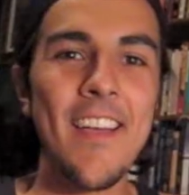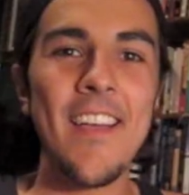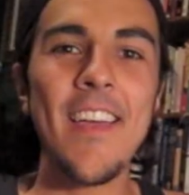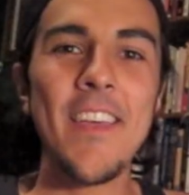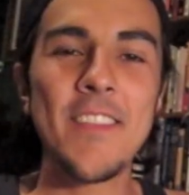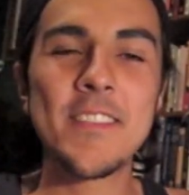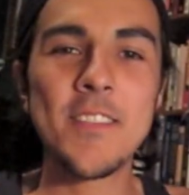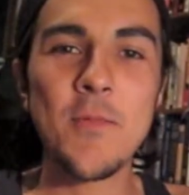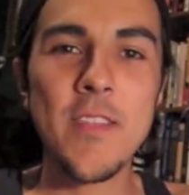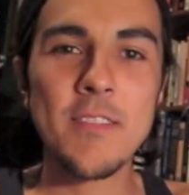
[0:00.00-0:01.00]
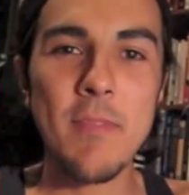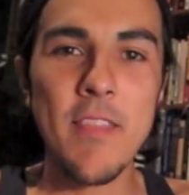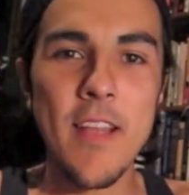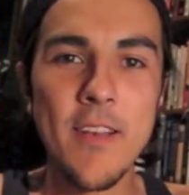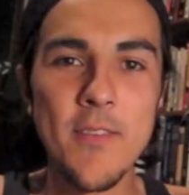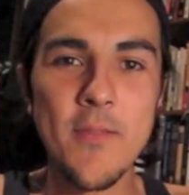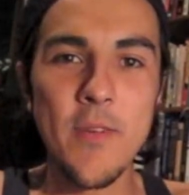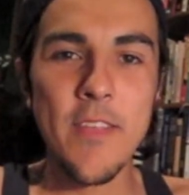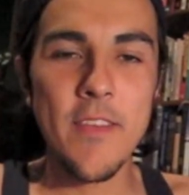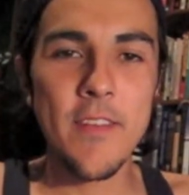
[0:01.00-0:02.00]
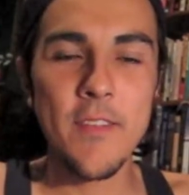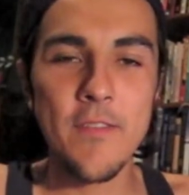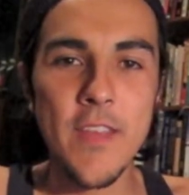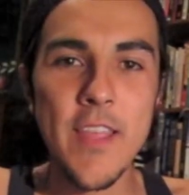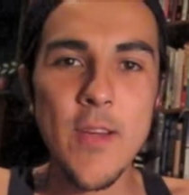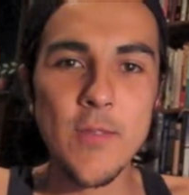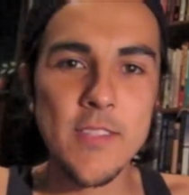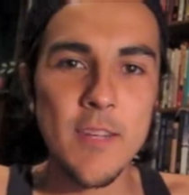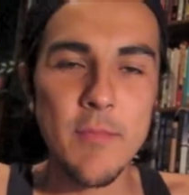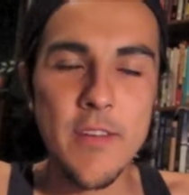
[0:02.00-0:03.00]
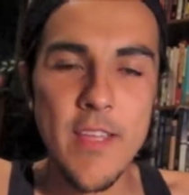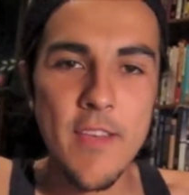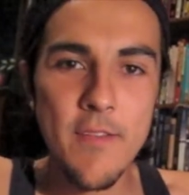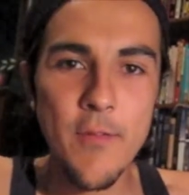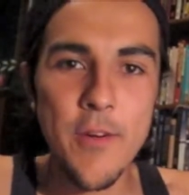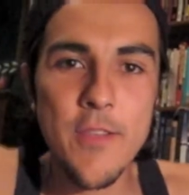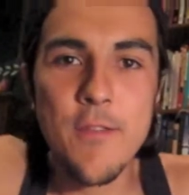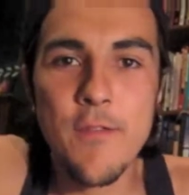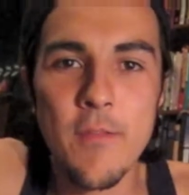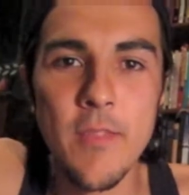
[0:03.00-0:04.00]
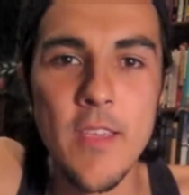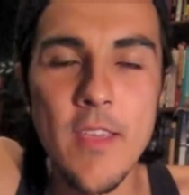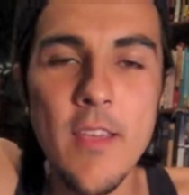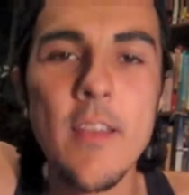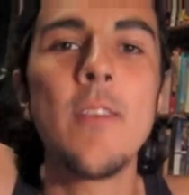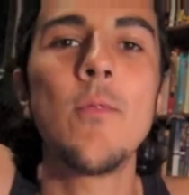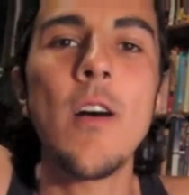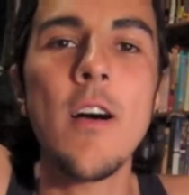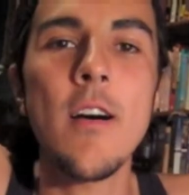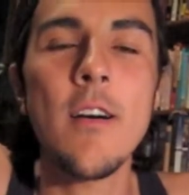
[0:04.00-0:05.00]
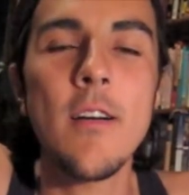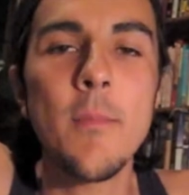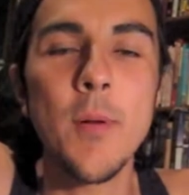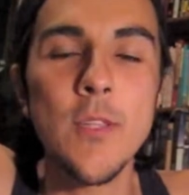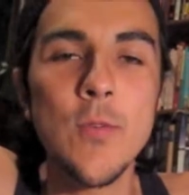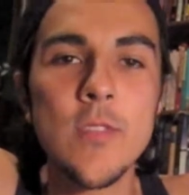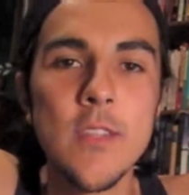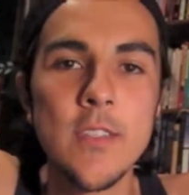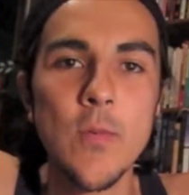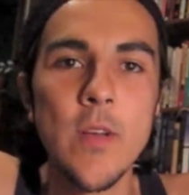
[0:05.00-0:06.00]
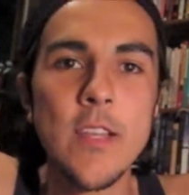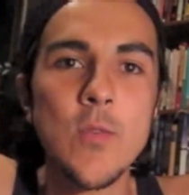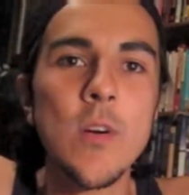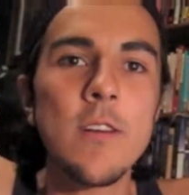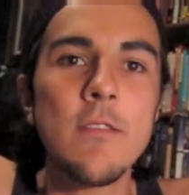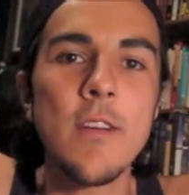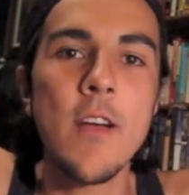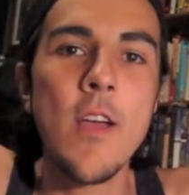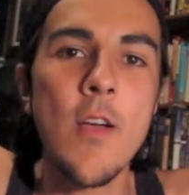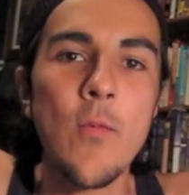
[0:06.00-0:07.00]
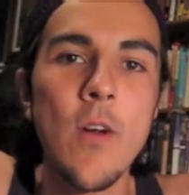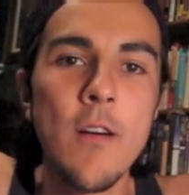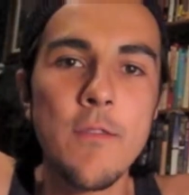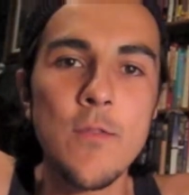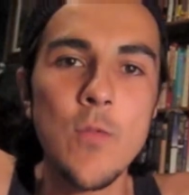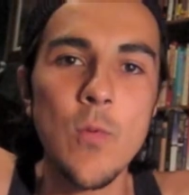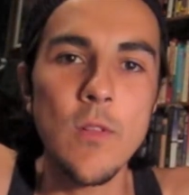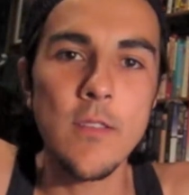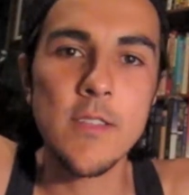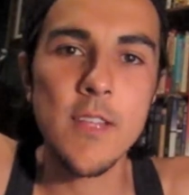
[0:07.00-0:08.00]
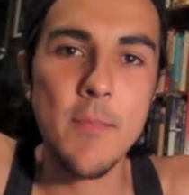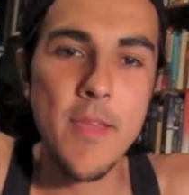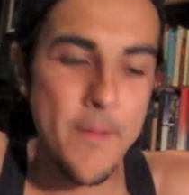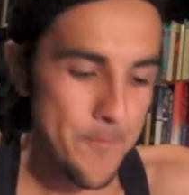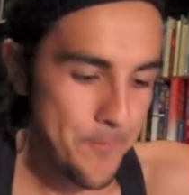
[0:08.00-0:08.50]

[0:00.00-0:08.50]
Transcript: Hey, this is Luis Medrano with another video summary for you from the Raw Palooza 2012 Raw Food World Summit.